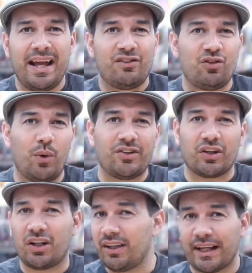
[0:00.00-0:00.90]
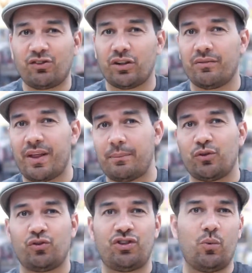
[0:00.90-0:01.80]
She wants a collection of them.
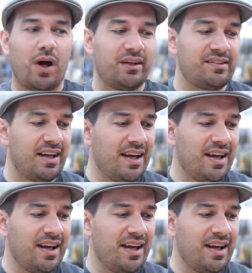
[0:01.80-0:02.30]
So she wants